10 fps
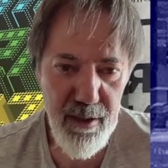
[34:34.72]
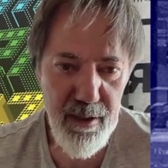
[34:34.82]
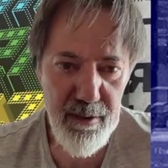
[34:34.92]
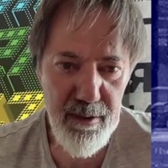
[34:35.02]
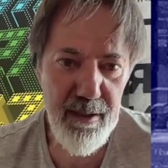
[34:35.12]

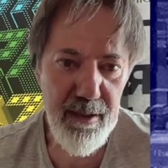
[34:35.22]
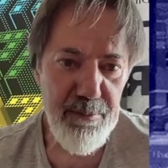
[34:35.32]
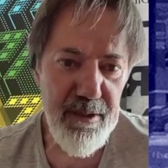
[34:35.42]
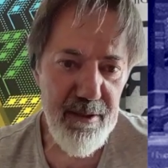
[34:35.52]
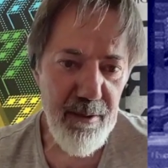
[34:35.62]
There had
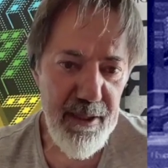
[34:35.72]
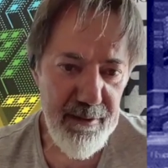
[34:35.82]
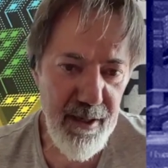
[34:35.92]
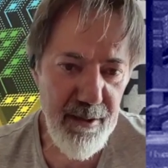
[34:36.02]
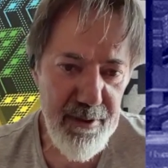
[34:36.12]
been some
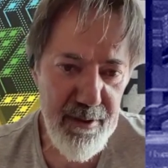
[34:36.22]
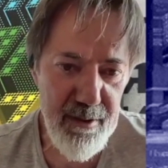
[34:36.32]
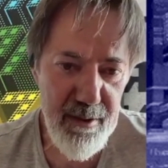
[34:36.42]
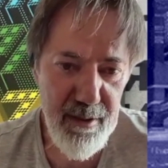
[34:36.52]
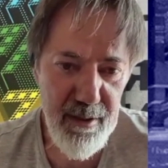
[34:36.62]
attempts,
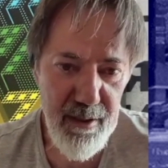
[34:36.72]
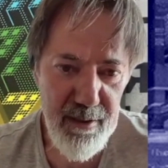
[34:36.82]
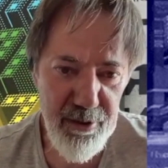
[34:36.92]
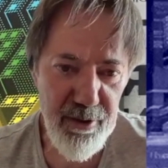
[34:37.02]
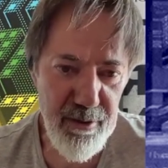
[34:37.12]

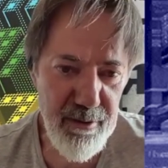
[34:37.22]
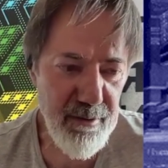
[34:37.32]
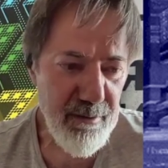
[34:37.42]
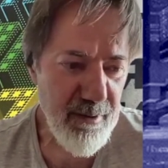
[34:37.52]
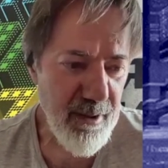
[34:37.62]
in
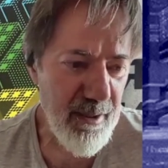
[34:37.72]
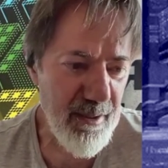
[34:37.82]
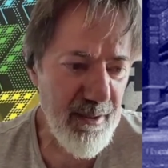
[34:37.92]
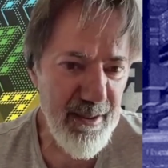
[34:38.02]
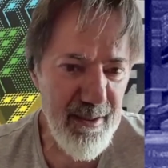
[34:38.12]

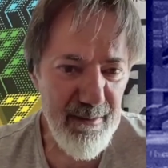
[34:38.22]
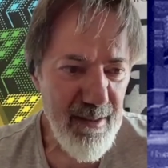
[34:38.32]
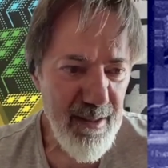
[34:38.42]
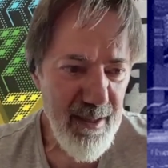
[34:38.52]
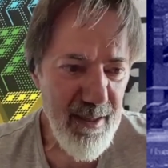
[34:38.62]
the
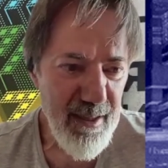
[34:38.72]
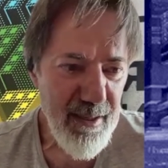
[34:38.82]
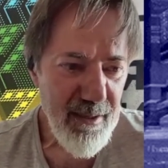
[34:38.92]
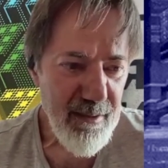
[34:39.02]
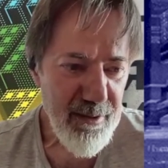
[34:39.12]

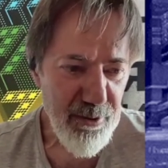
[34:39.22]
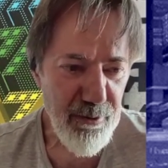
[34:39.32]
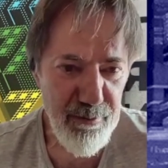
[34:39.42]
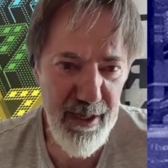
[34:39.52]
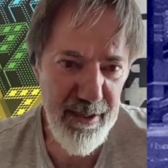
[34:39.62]
sort
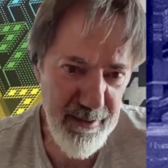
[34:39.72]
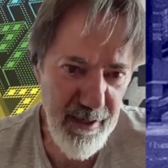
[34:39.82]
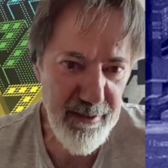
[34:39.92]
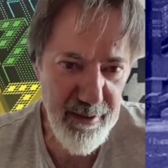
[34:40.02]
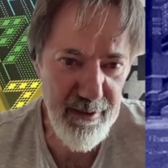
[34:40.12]
of late
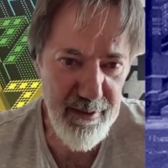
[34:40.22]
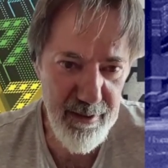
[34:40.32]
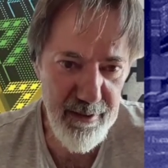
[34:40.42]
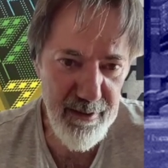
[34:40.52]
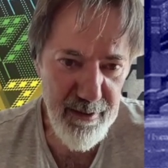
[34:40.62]
80s
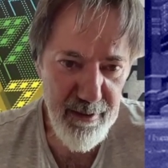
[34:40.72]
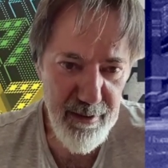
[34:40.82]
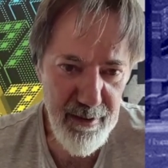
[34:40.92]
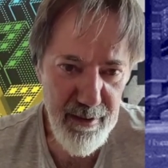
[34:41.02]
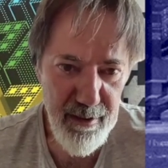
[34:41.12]
and
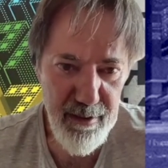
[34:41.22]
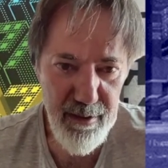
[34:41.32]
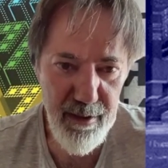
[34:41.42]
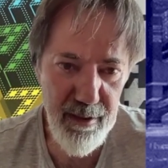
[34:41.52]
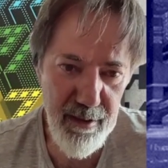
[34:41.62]

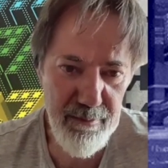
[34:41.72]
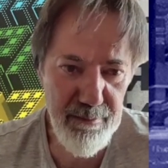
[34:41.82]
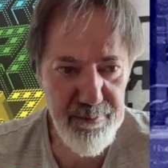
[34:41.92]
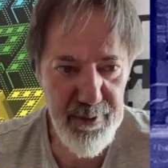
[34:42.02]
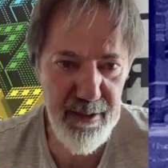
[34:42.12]

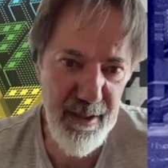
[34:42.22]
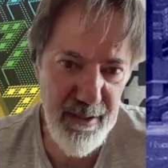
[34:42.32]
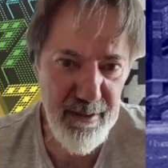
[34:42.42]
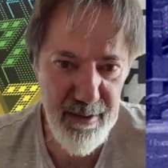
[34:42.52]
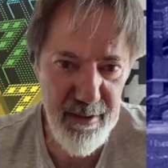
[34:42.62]
mid
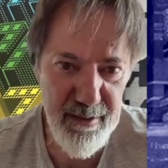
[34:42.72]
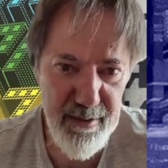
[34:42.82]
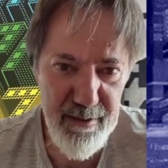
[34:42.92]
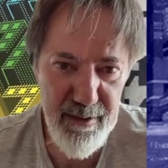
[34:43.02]
90s,